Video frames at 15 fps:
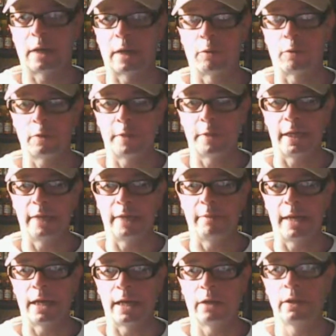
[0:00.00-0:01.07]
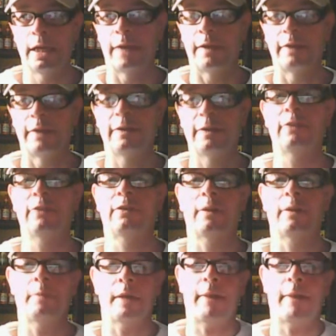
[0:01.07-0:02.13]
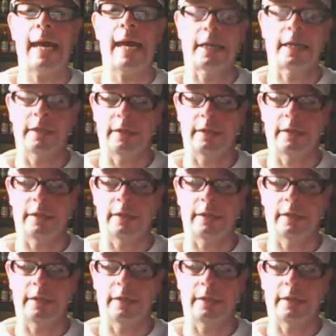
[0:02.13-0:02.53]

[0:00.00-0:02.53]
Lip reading: I wrote them an email, and they did send me a packet.